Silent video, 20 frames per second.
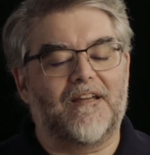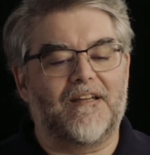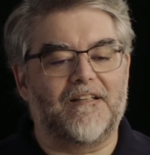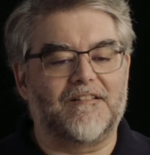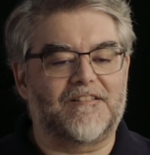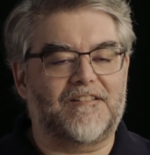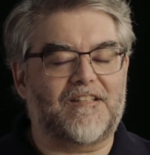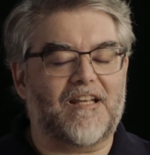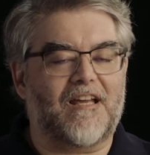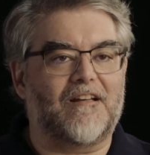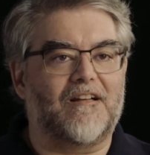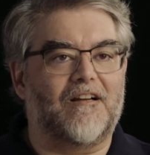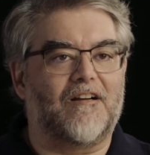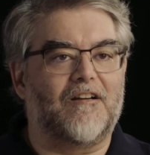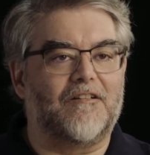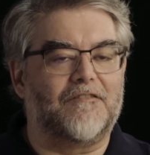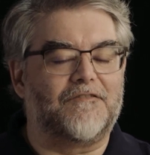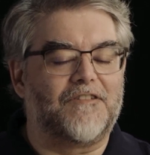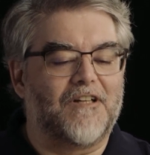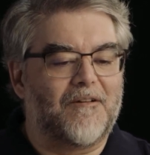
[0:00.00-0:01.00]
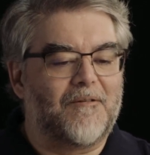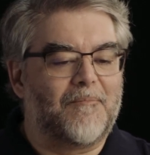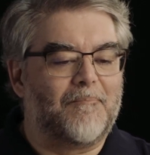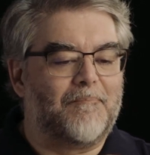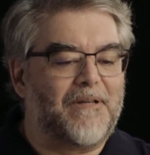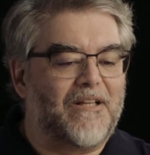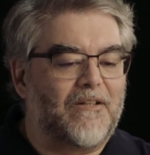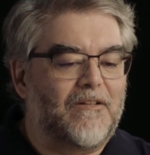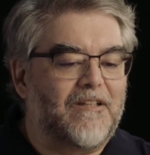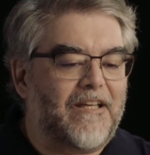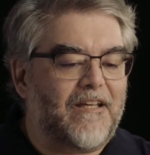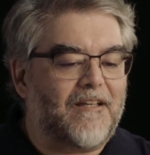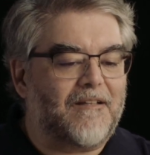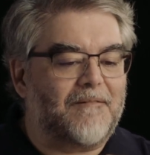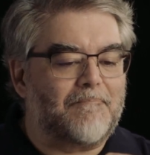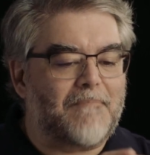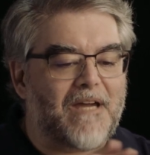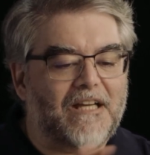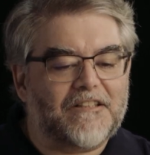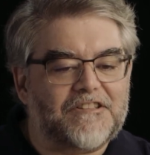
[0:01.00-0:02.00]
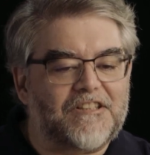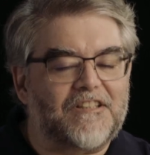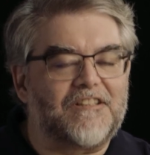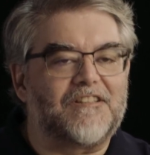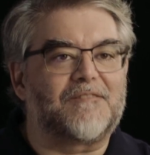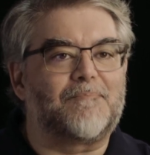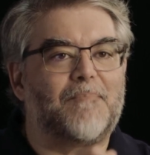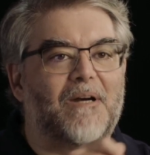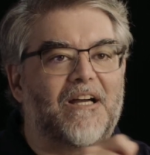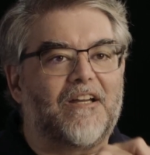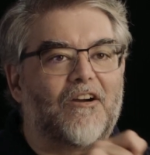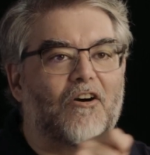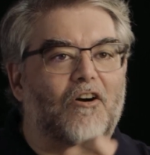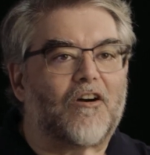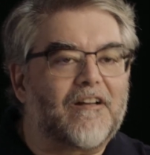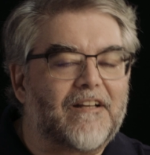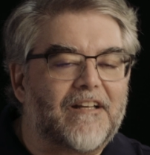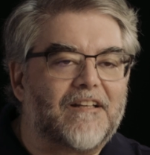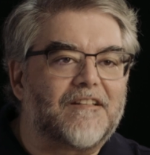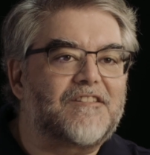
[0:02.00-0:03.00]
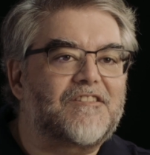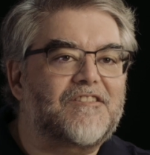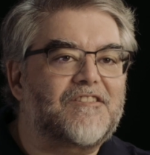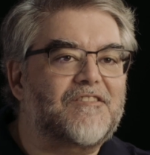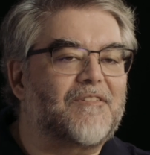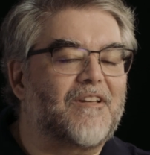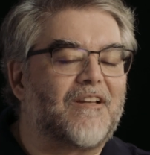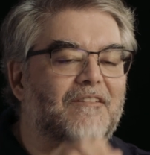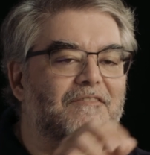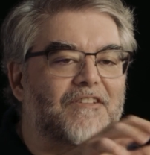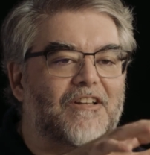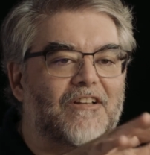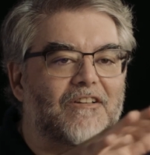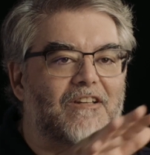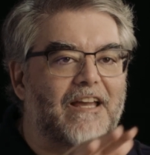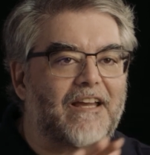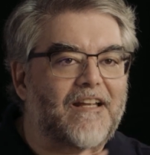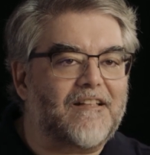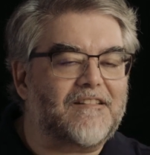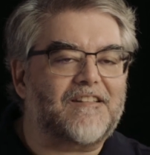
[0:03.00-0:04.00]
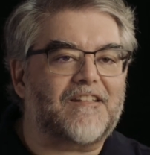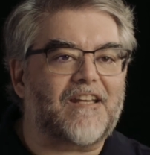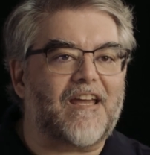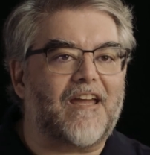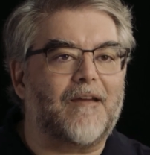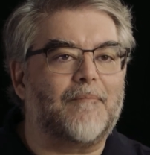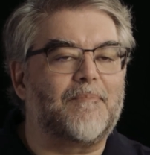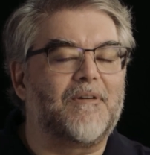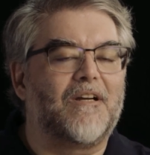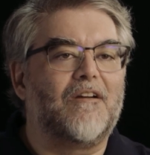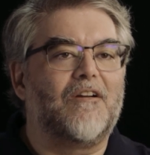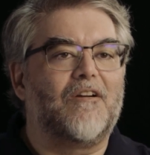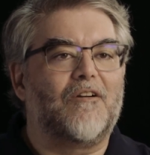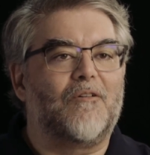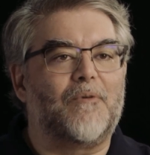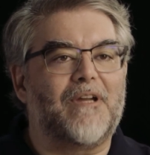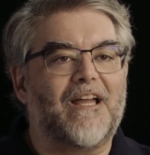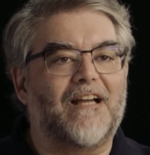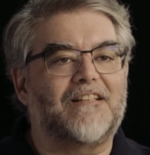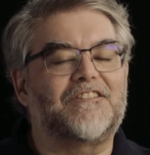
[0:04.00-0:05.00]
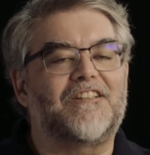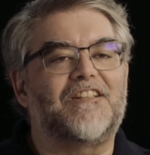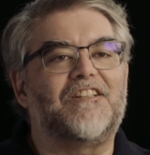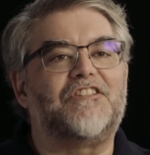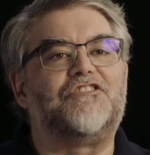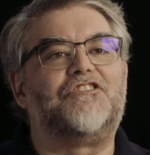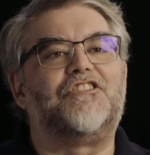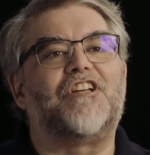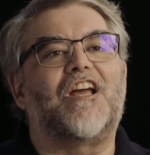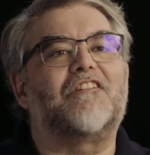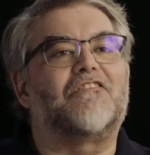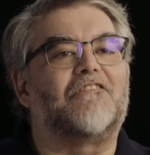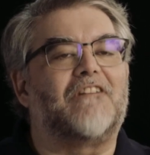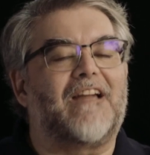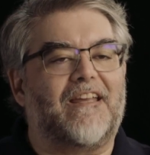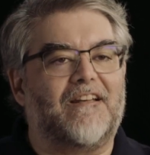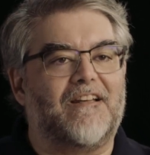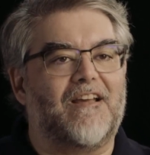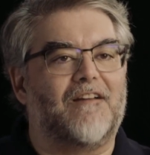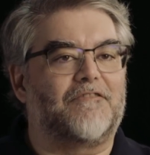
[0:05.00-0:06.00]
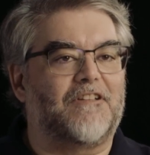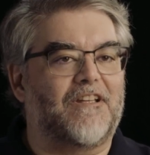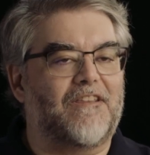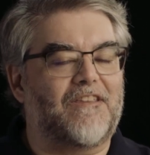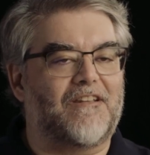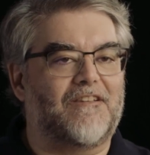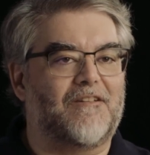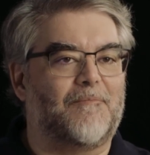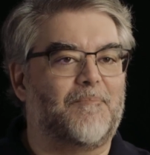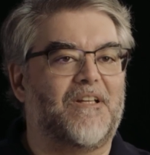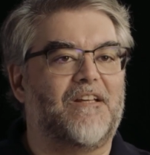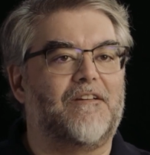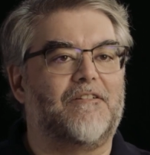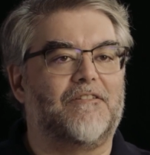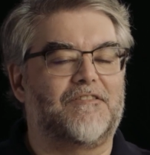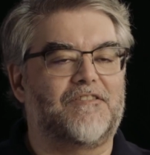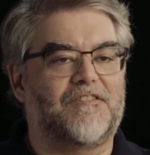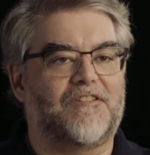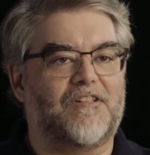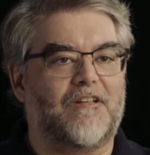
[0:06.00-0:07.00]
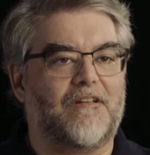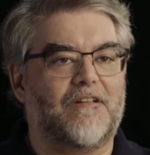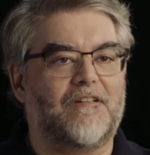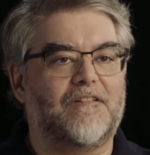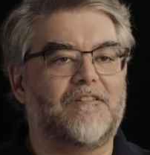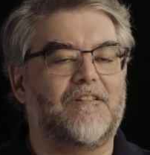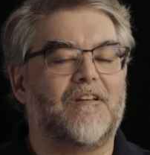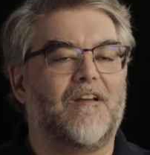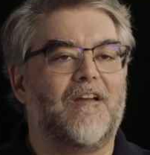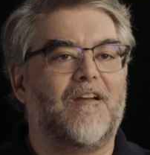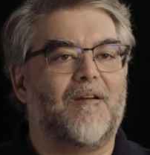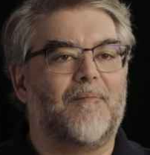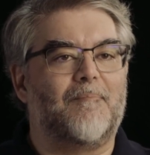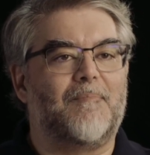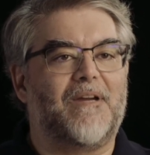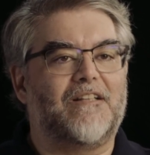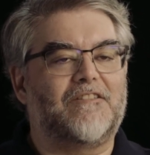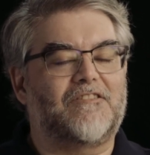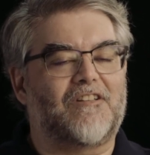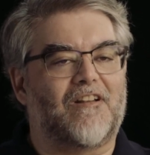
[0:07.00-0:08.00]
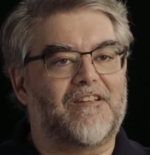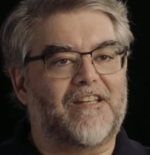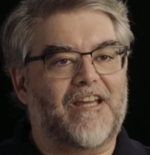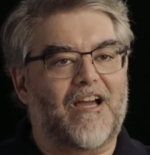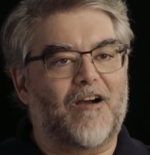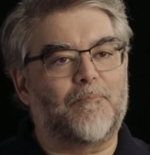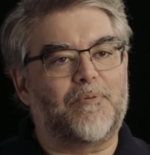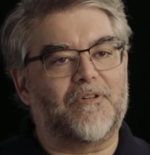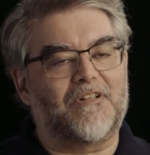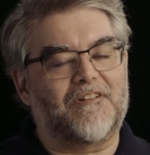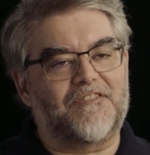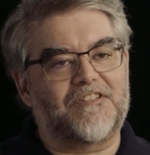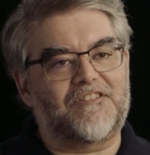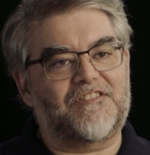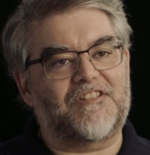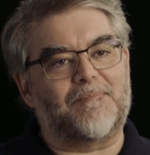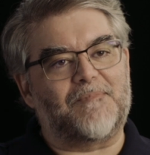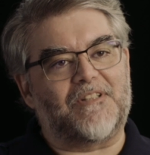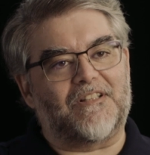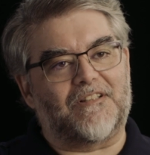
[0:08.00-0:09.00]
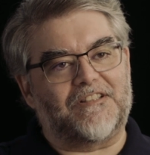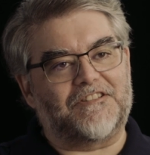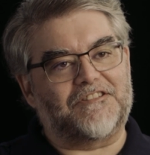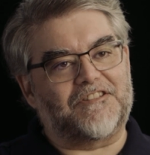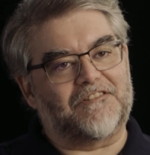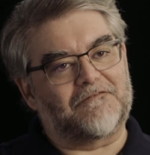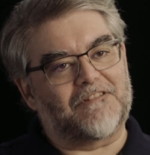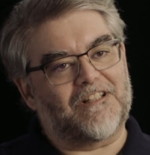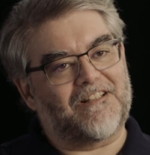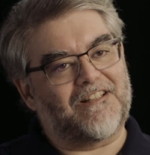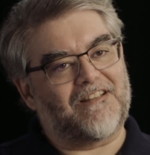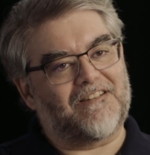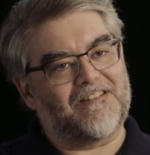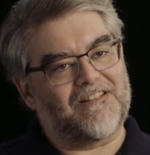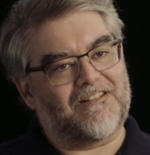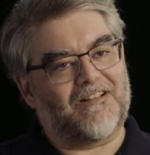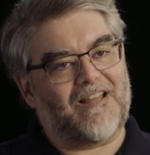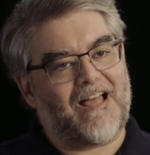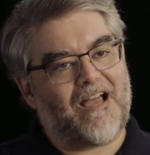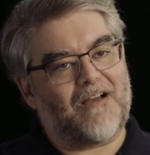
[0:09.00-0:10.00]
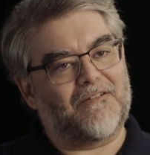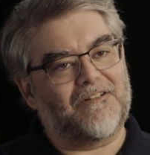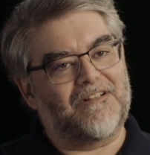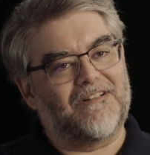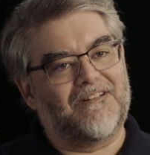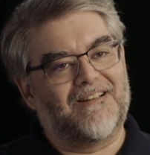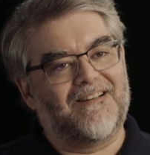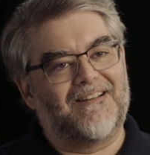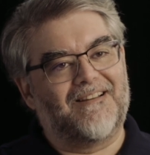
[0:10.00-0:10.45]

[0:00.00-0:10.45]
Instead of building meshes by artists of the landscape, we actually generate everything the player sees based on the output of a simulation running in the cloud.